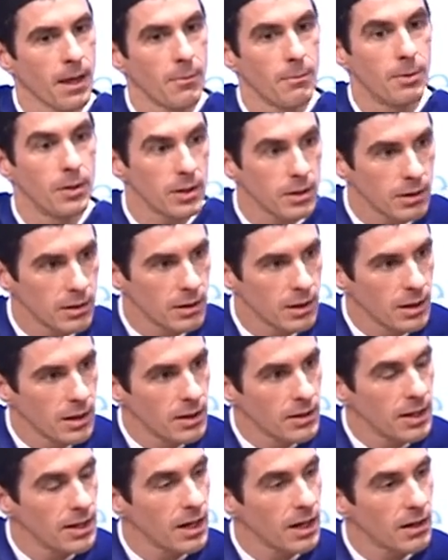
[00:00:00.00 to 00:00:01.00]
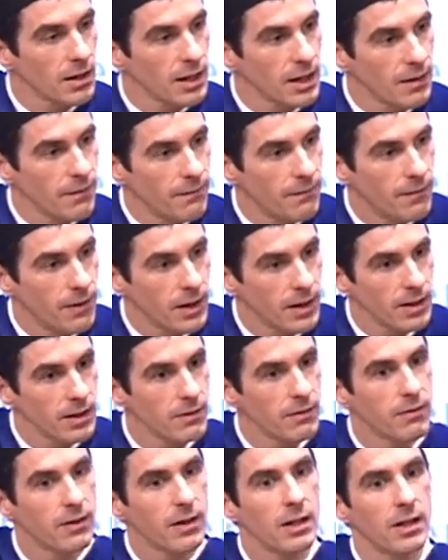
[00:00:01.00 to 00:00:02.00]
but they are a very,
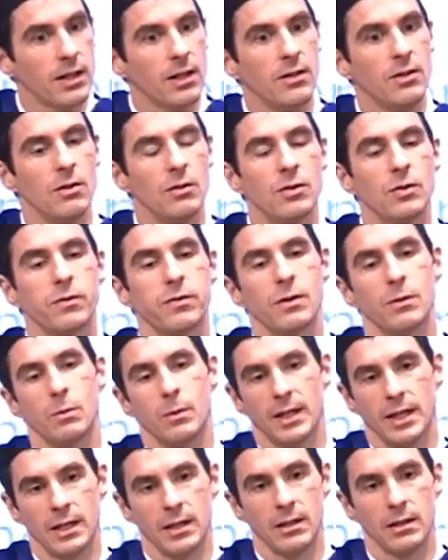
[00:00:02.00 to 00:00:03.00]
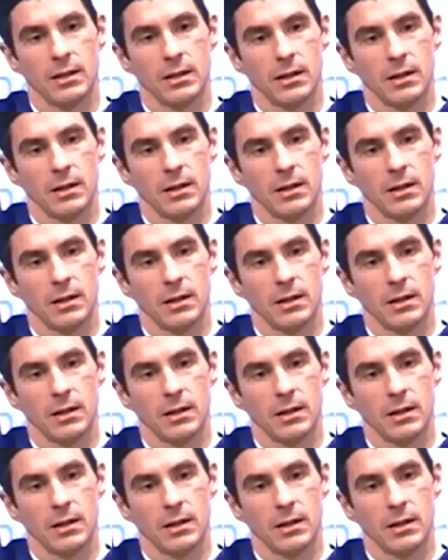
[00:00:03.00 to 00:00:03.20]
very useful way